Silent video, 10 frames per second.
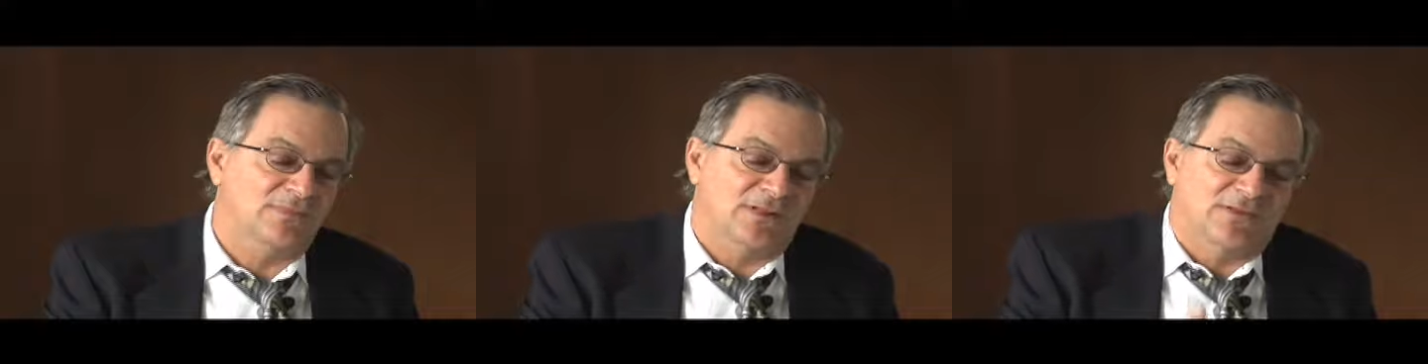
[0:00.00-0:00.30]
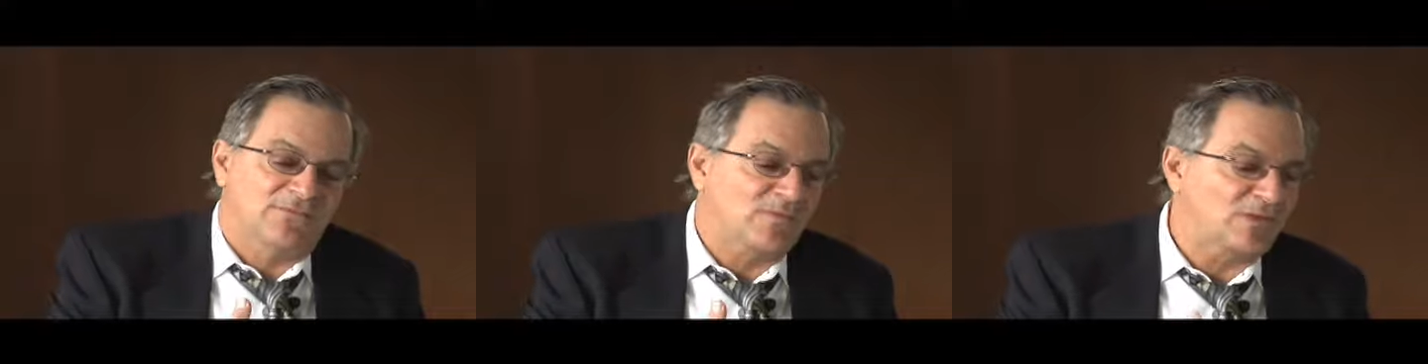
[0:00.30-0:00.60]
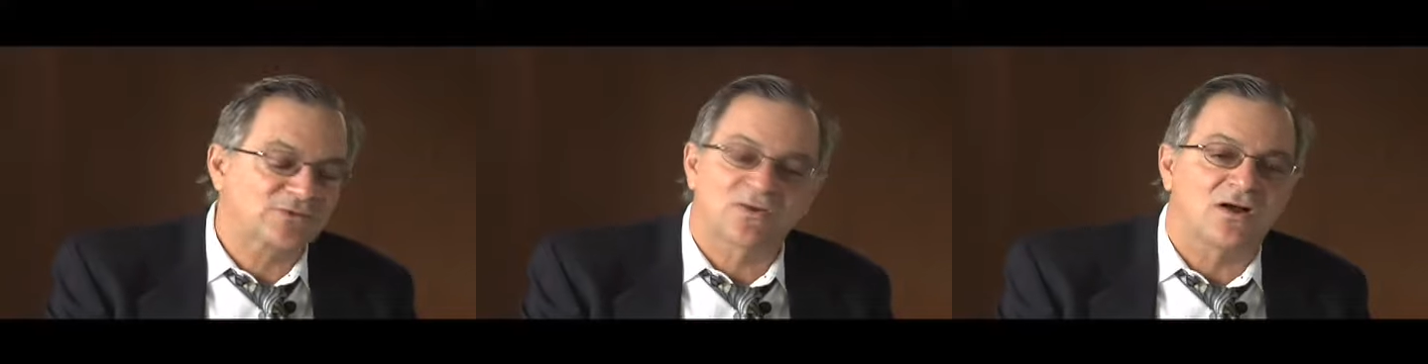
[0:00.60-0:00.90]
uh, from
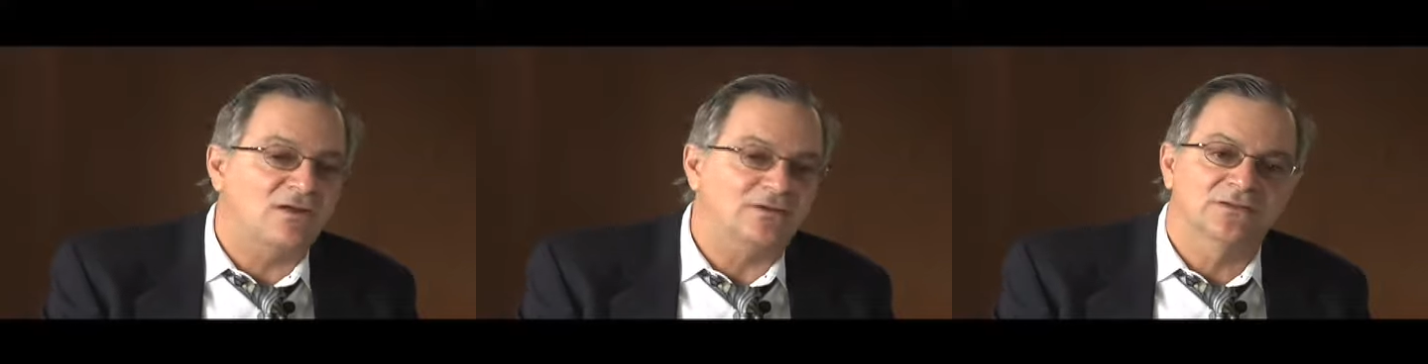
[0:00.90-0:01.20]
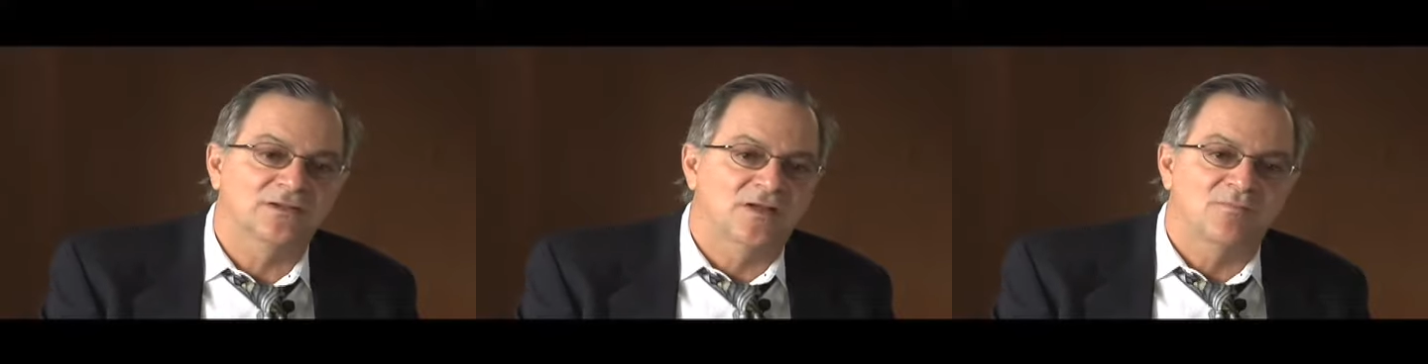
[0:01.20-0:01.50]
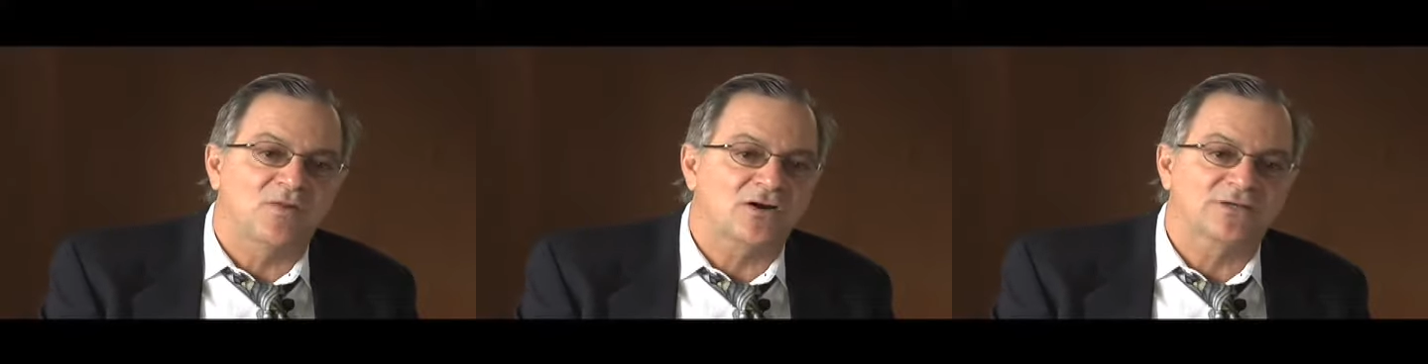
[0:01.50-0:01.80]
which we're all
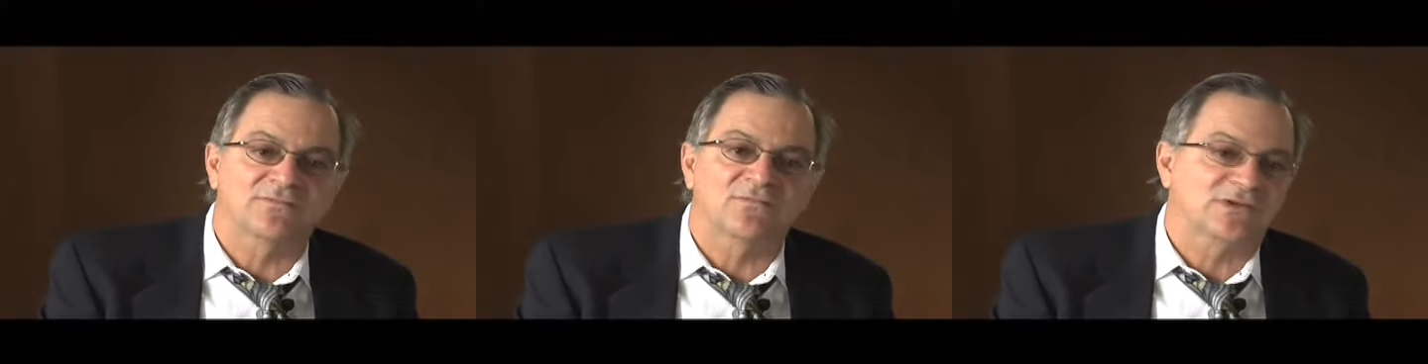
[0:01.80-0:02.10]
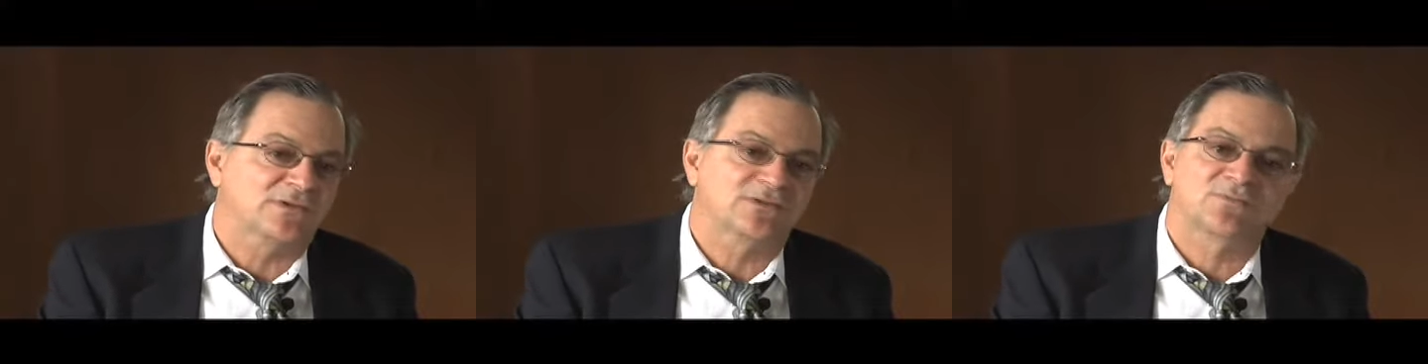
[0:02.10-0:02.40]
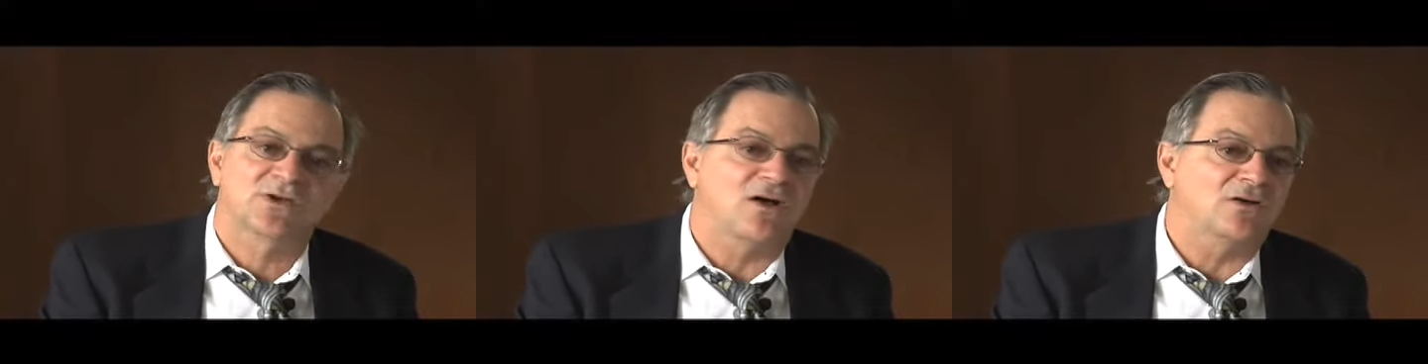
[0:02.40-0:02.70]
part of and which
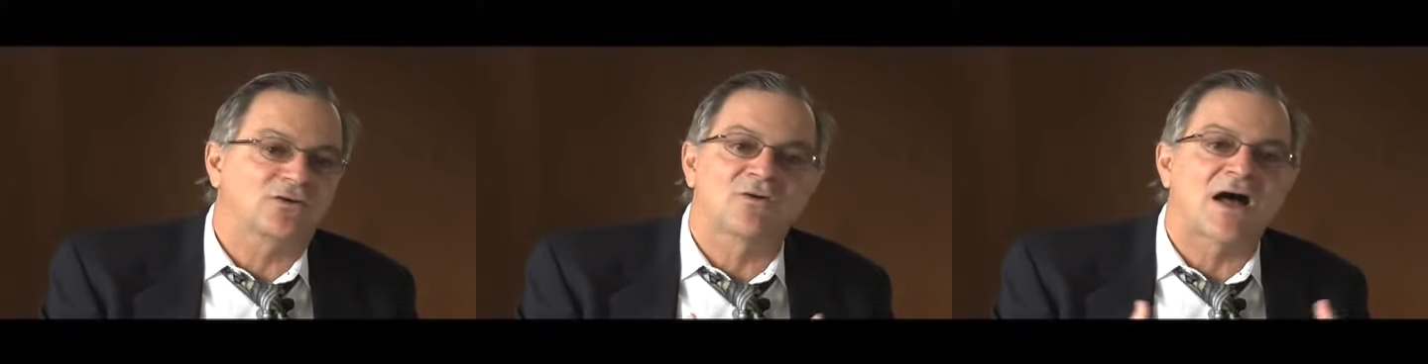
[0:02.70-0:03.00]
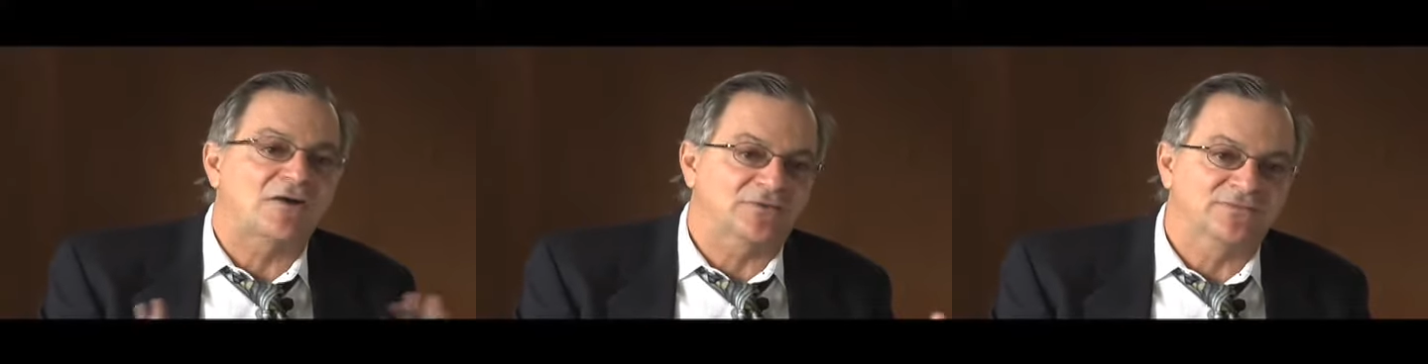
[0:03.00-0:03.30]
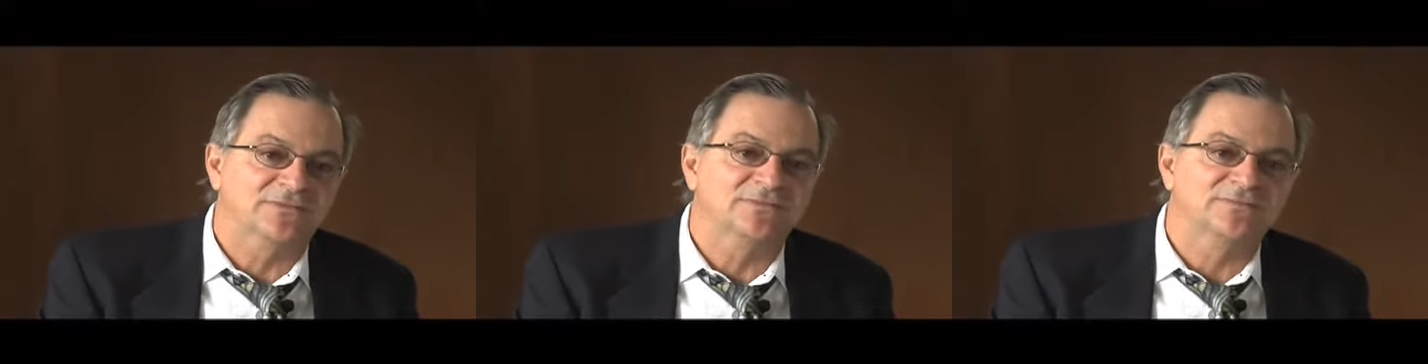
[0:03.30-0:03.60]
we all grow out
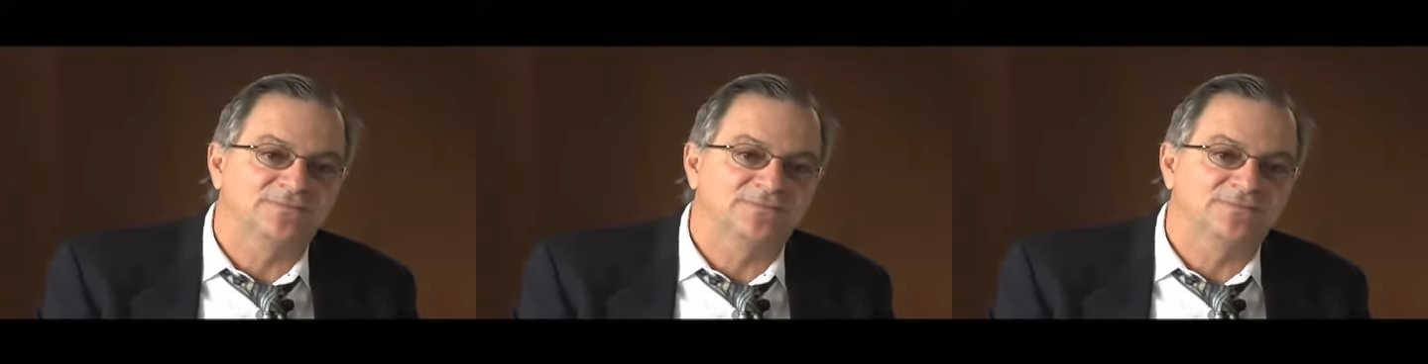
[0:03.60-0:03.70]
of.